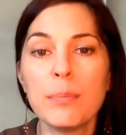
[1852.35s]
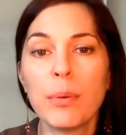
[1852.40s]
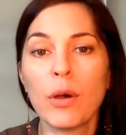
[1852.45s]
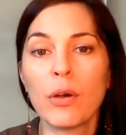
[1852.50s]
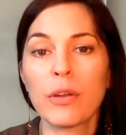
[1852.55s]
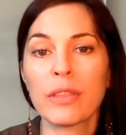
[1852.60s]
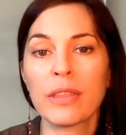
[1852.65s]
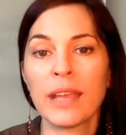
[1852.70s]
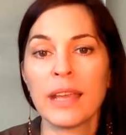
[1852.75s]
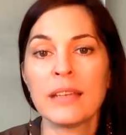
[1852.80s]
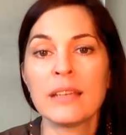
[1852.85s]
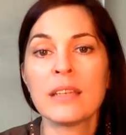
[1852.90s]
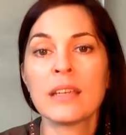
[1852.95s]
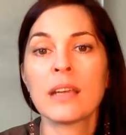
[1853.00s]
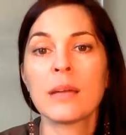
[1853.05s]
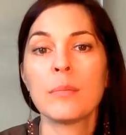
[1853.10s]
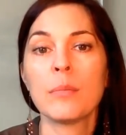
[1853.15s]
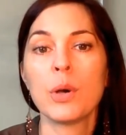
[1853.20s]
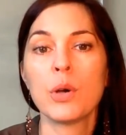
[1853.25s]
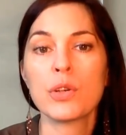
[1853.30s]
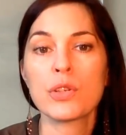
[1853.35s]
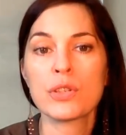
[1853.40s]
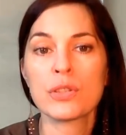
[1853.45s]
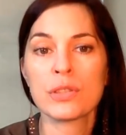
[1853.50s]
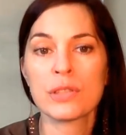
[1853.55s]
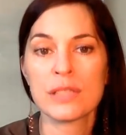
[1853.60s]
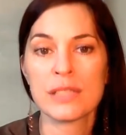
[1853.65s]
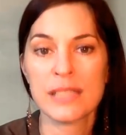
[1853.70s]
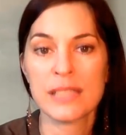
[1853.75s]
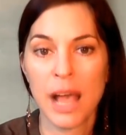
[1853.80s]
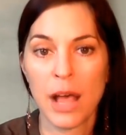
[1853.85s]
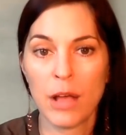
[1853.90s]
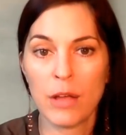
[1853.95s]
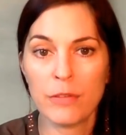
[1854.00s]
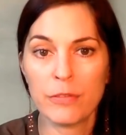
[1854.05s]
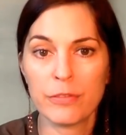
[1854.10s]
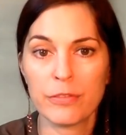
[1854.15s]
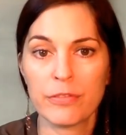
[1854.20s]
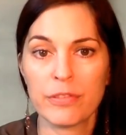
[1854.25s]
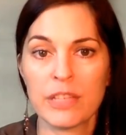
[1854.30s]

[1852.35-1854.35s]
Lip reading: authentic emotional self,